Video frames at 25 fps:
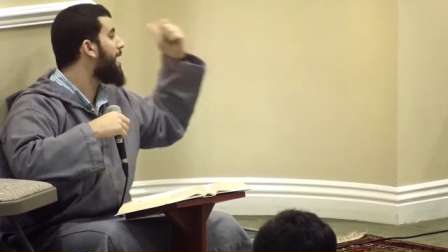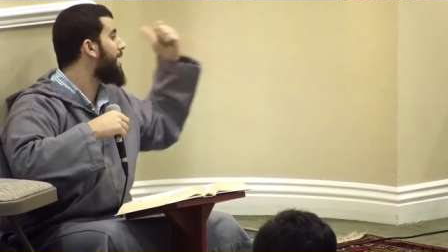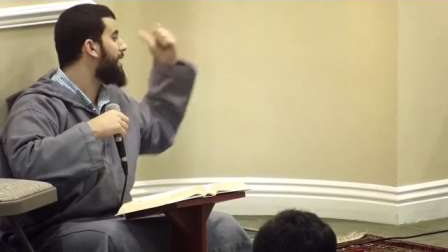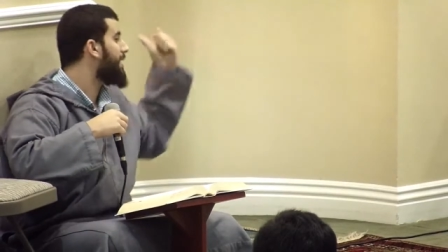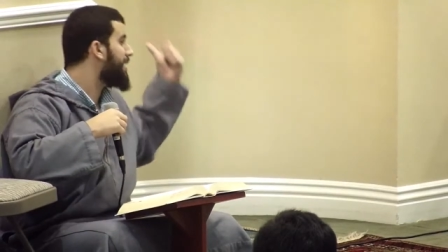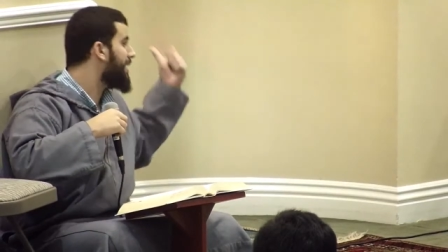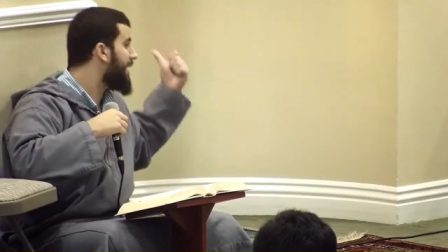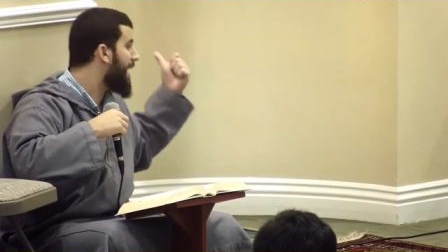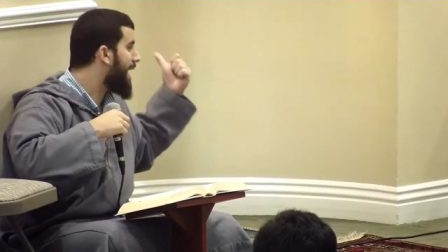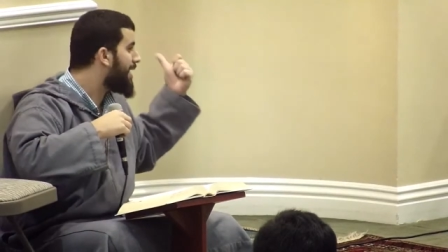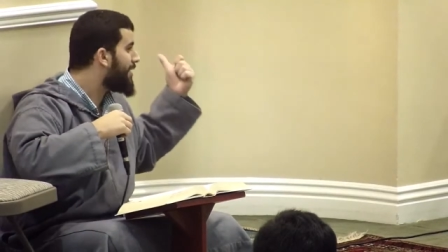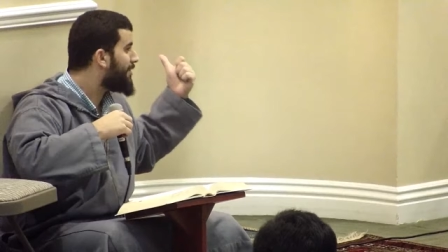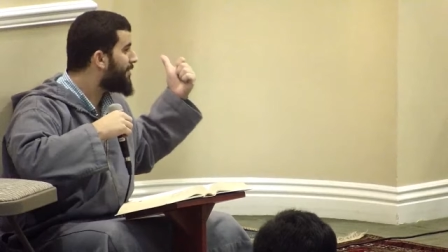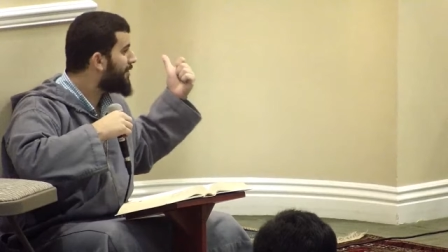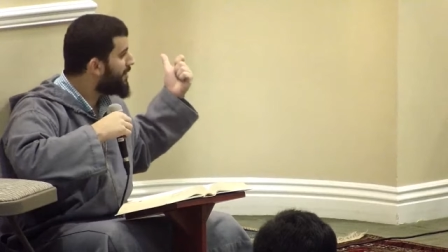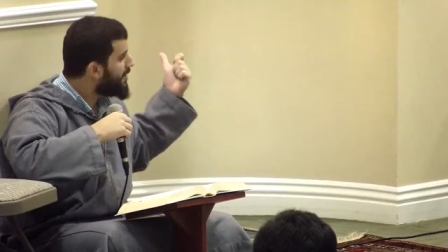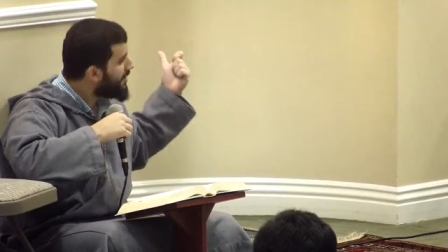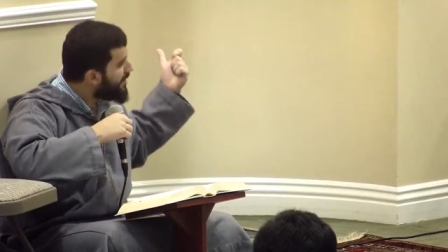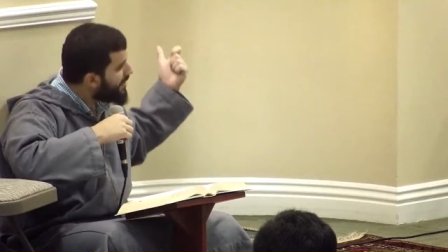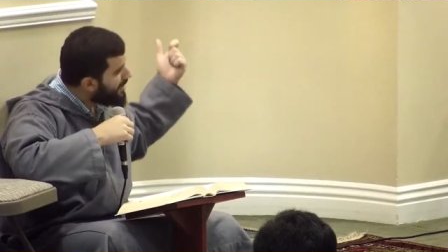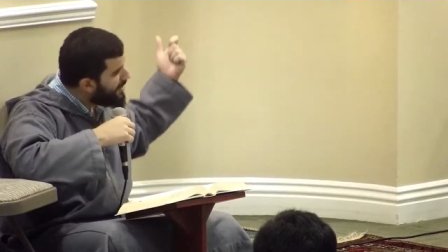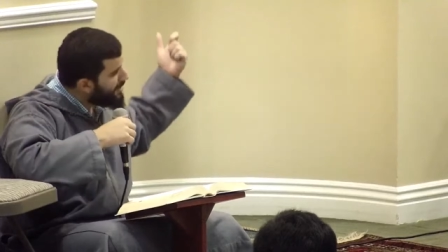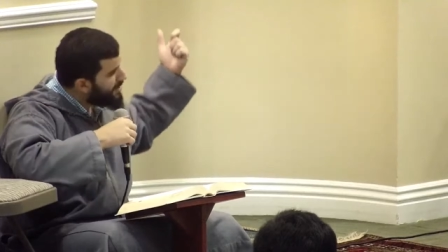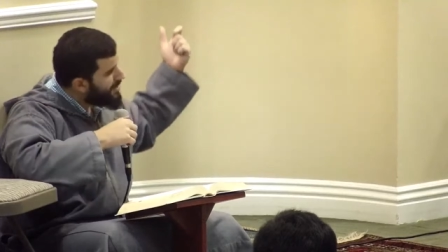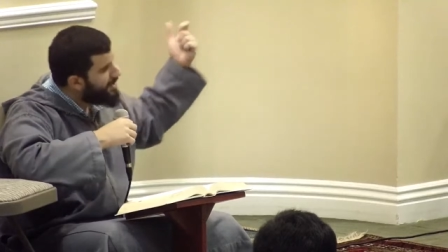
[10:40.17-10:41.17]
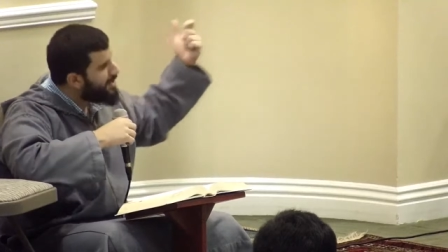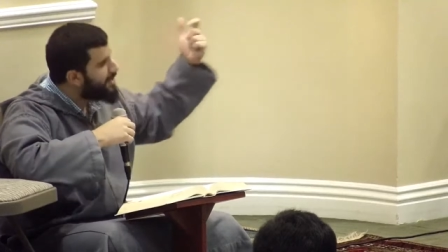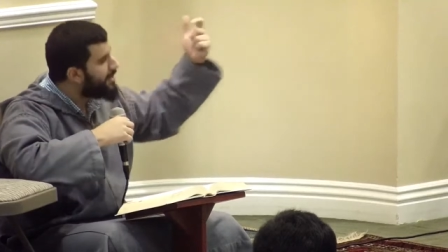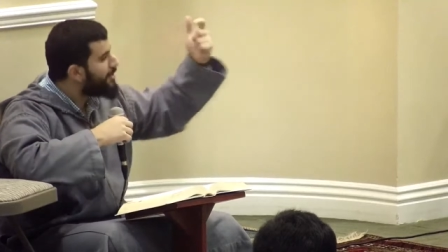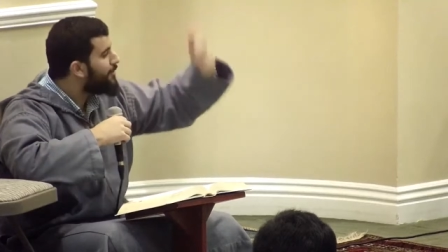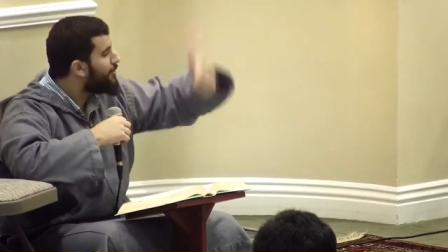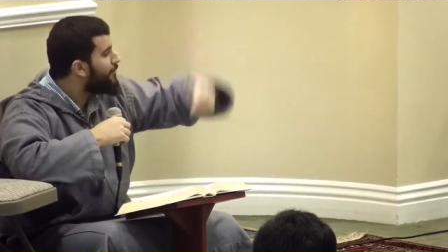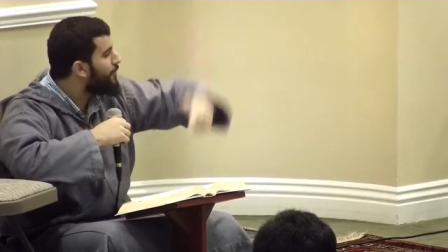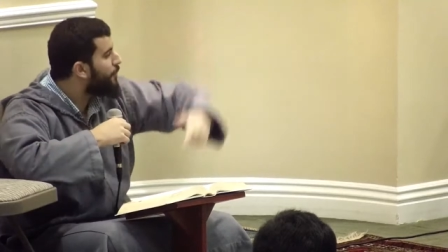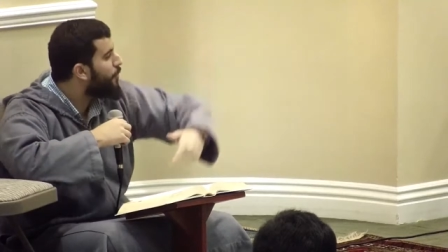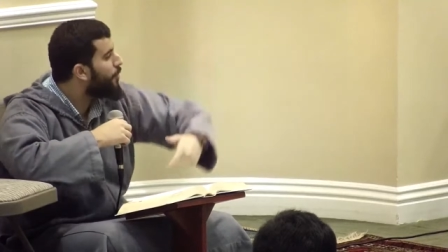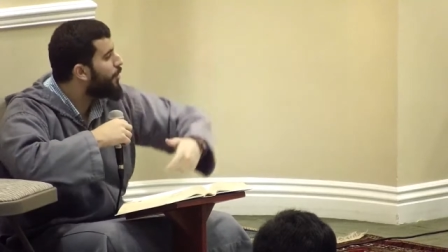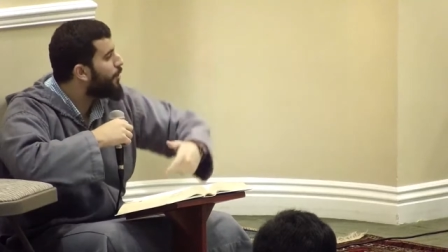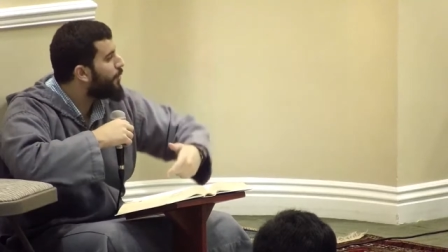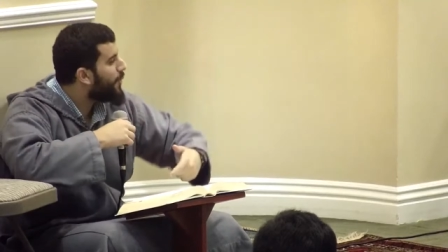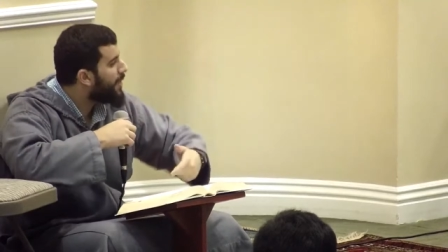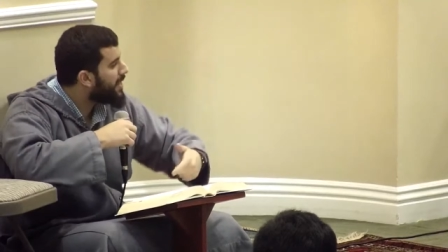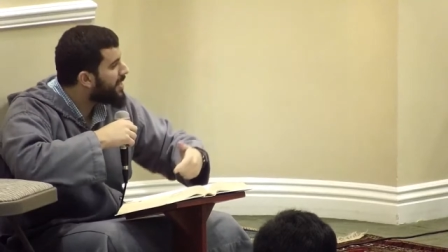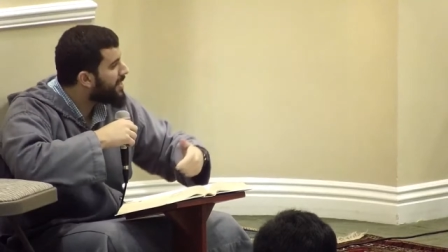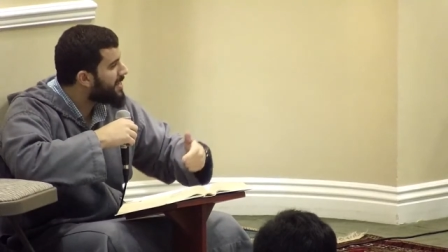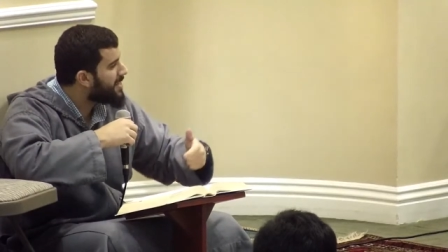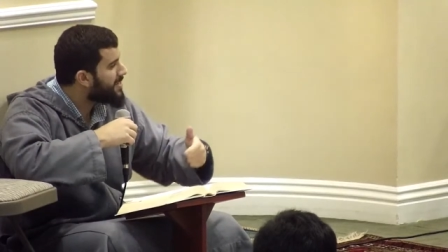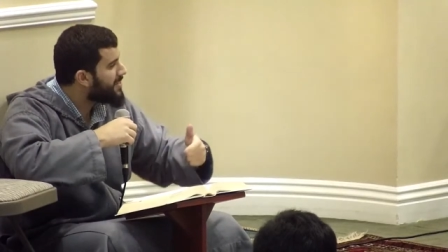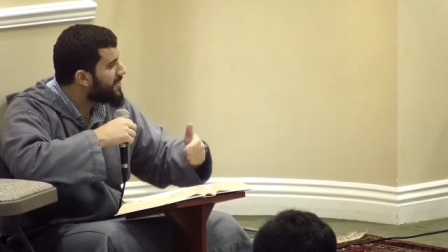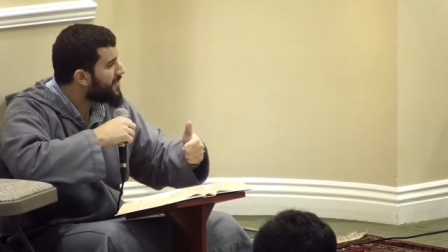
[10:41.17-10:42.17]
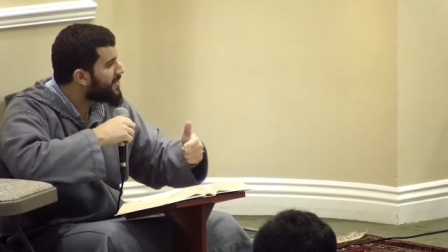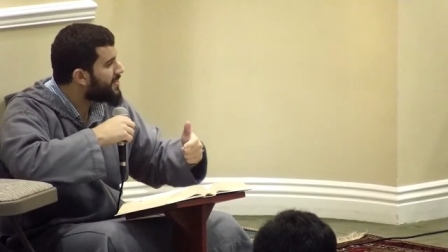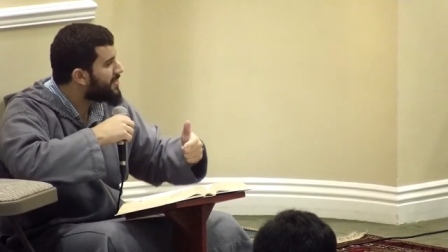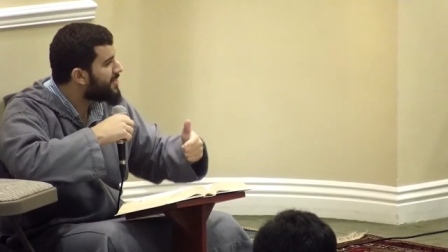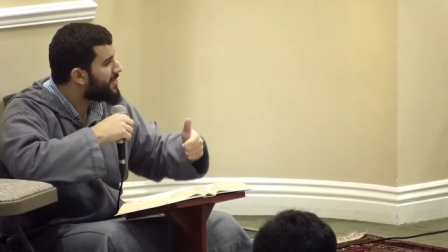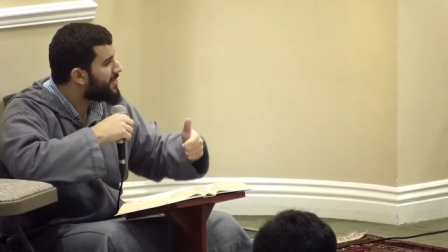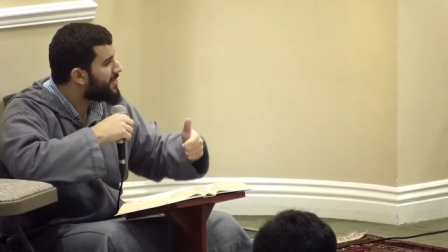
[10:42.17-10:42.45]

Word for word: get four witnesses